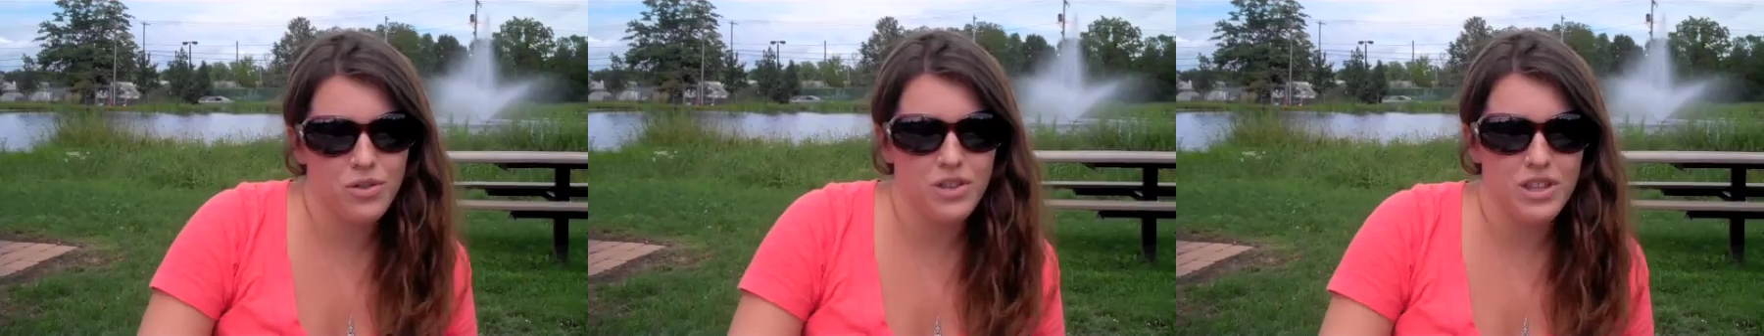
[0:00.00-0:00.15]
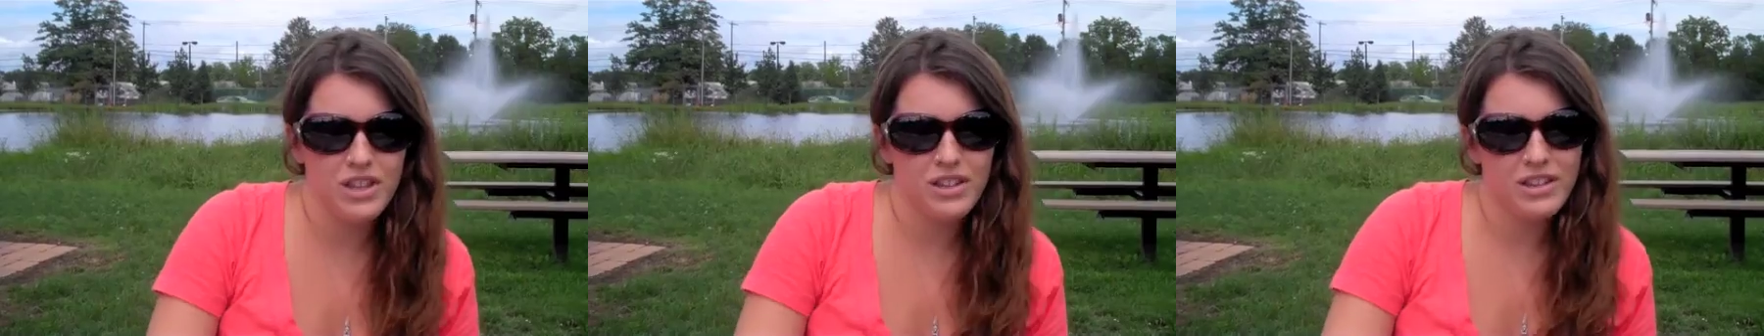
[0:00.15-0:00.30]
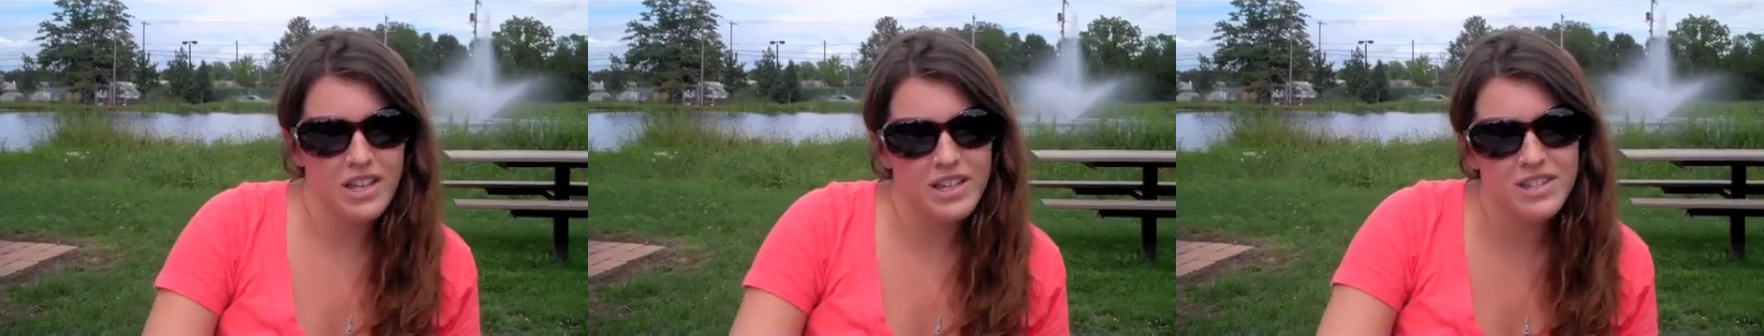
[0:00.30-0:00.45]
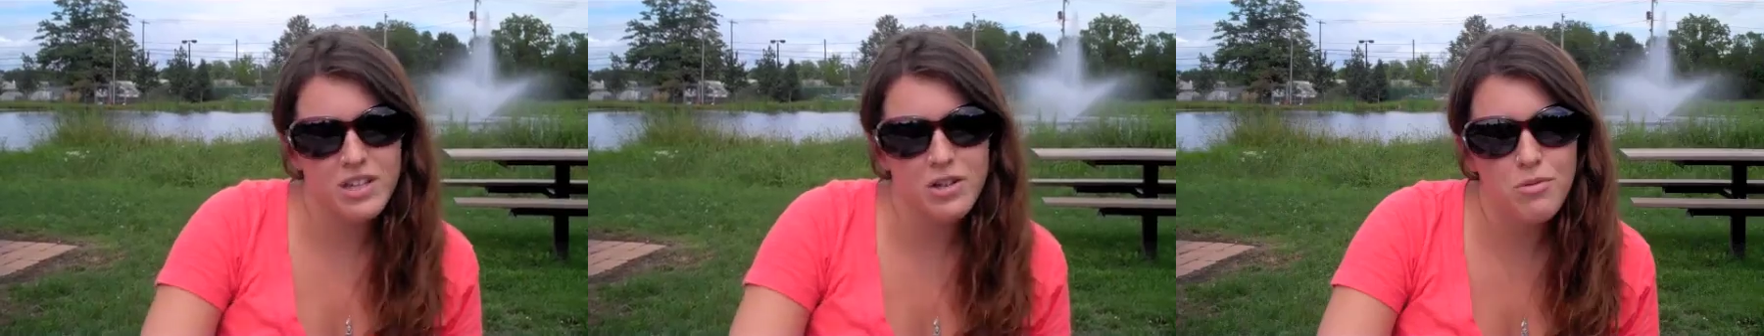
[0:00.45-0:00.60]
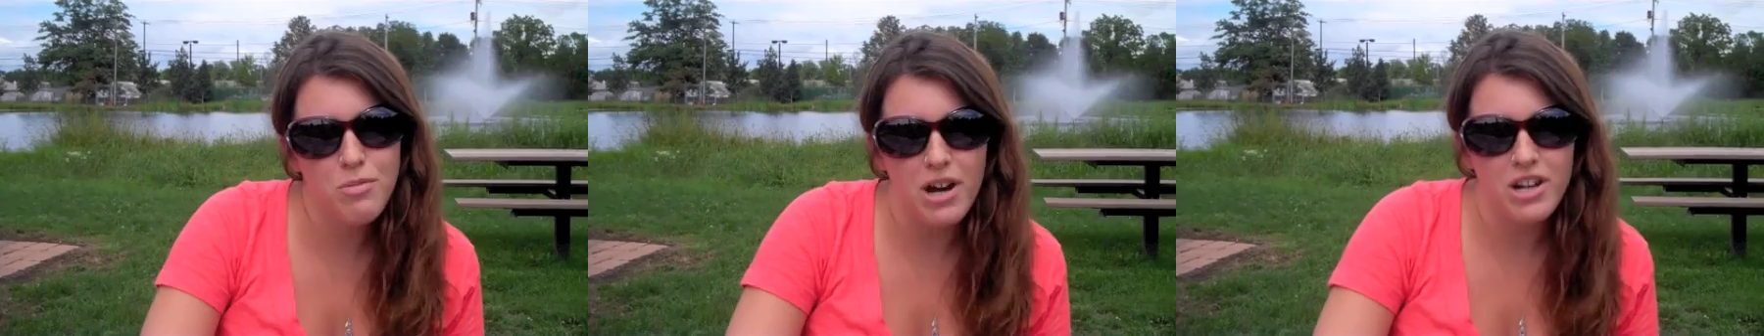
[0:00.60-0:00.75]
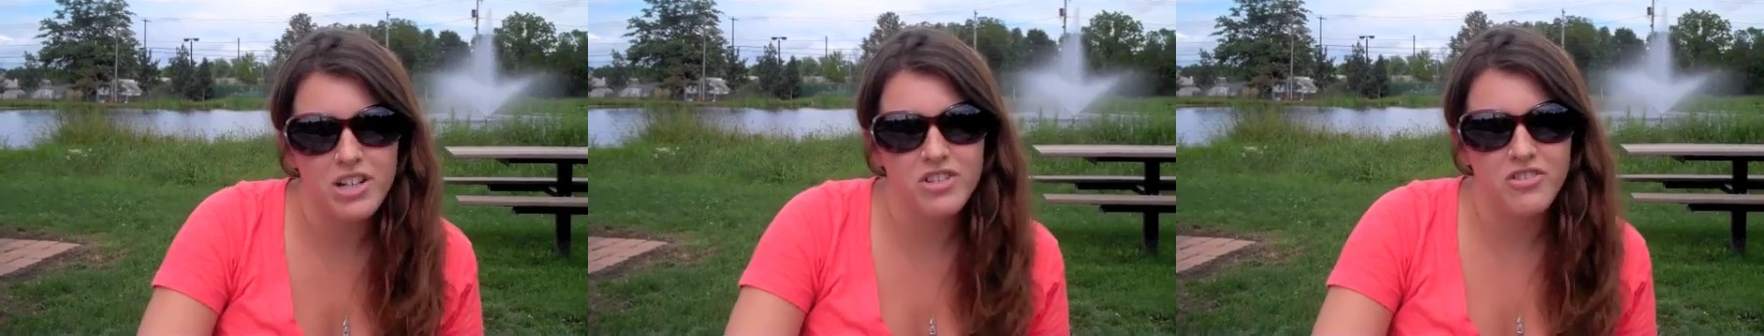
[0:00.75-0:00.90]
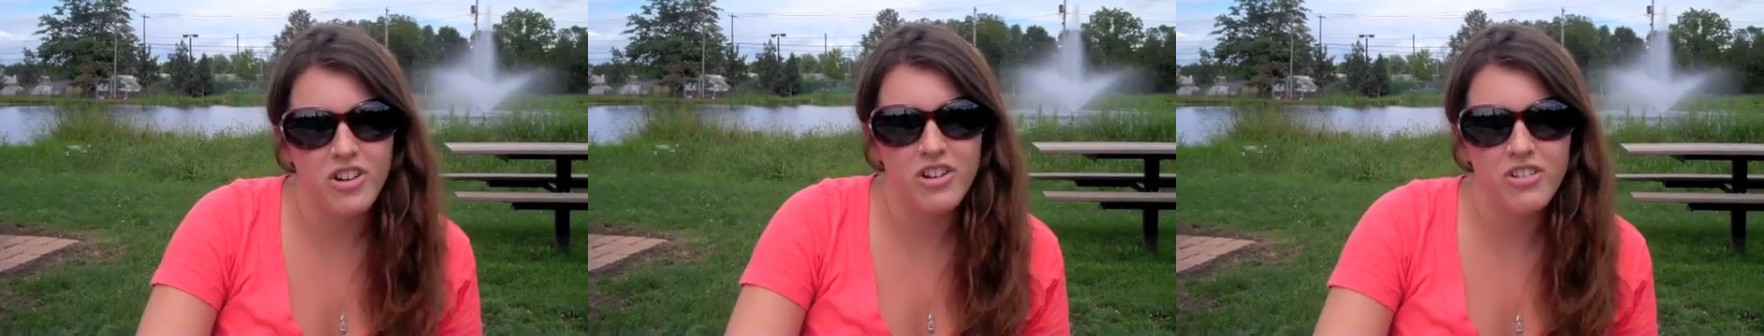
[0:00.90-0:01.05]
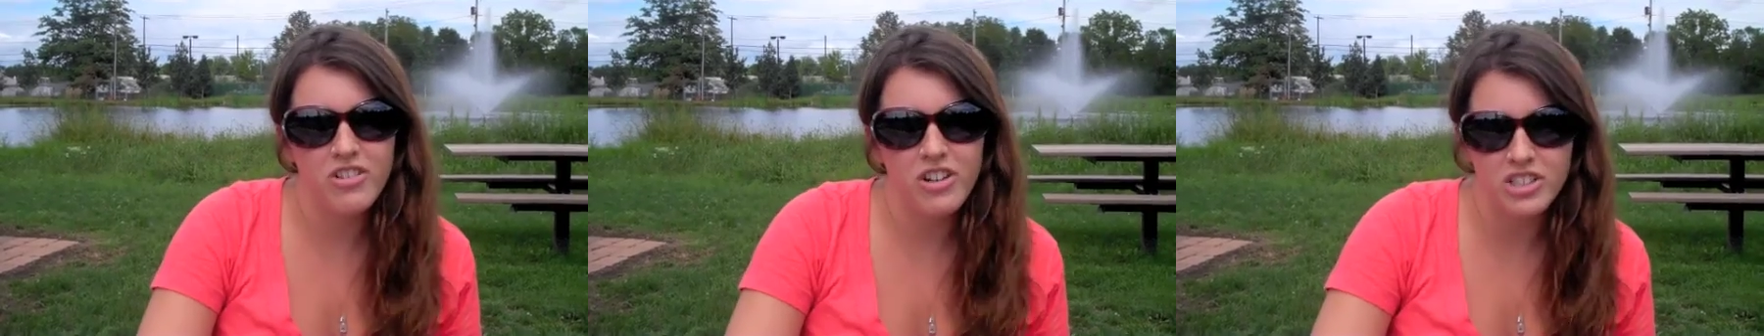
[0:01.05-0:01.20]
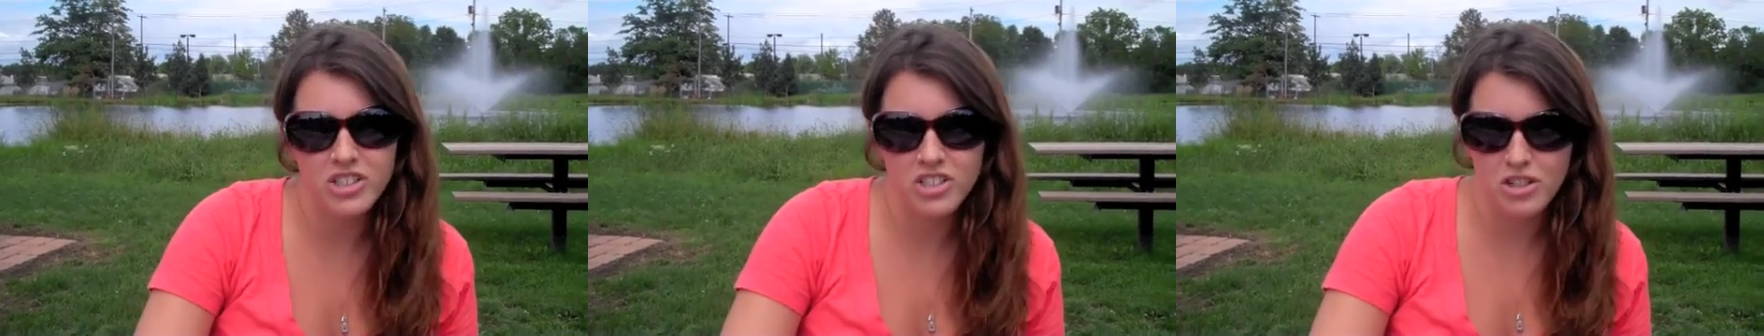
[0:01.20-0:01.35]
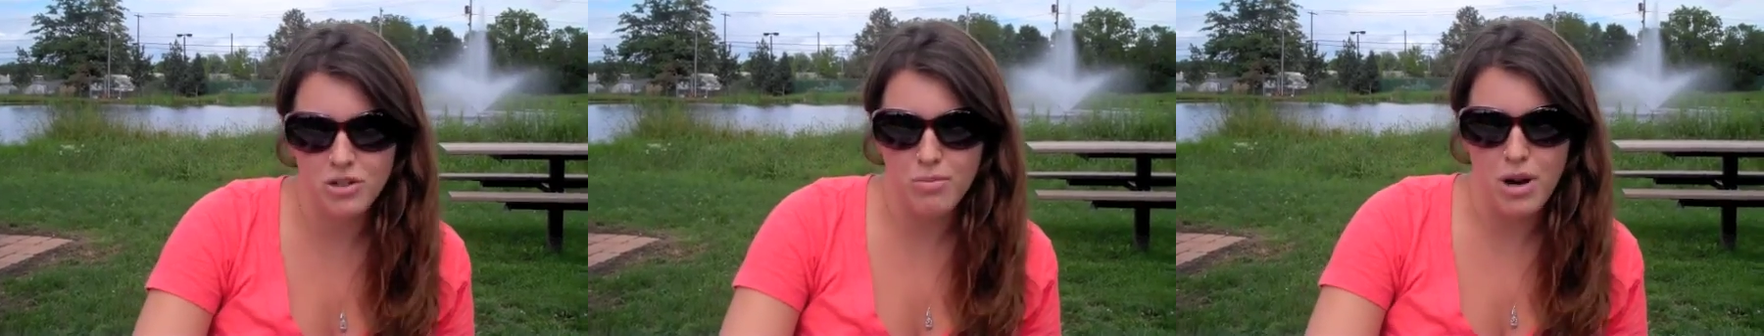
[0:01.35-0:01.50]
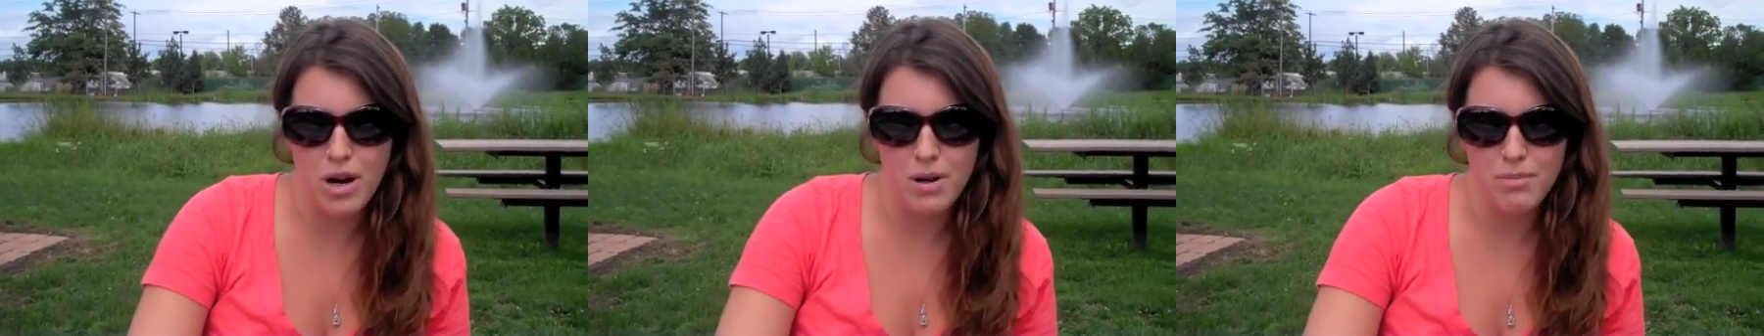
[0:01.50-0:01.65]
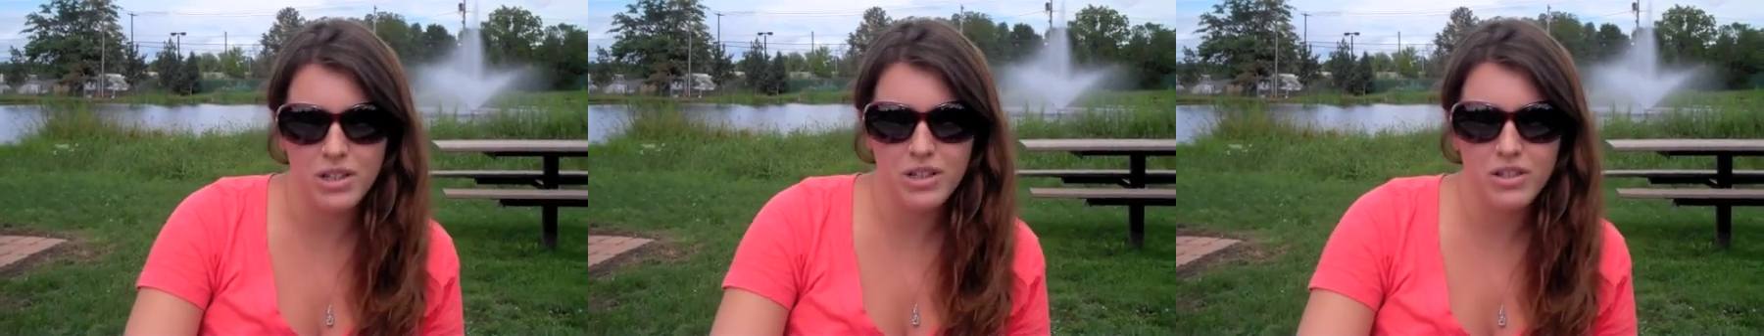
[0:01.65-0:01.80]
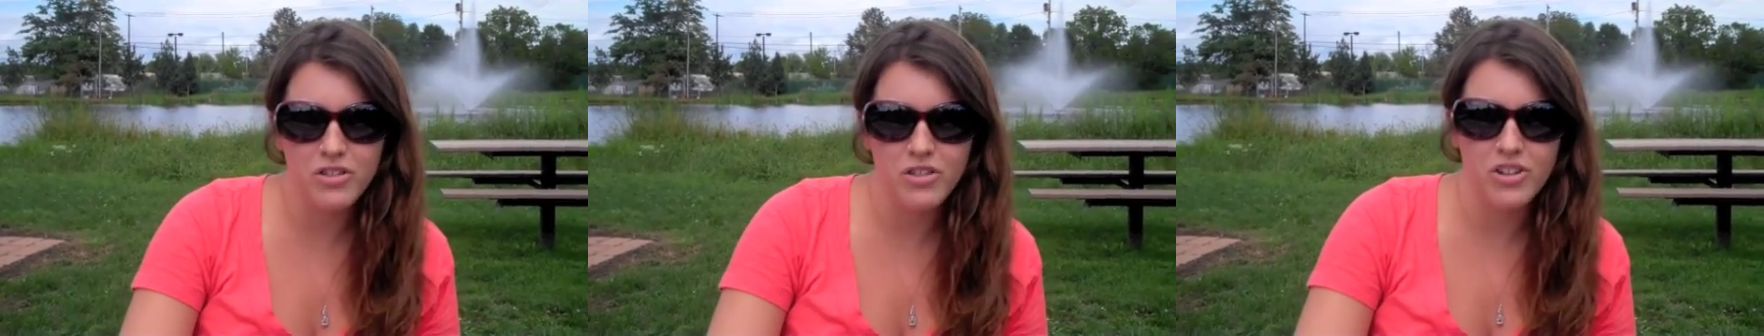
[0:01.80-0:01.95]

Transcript: The Lansdale Parks and Recreation Department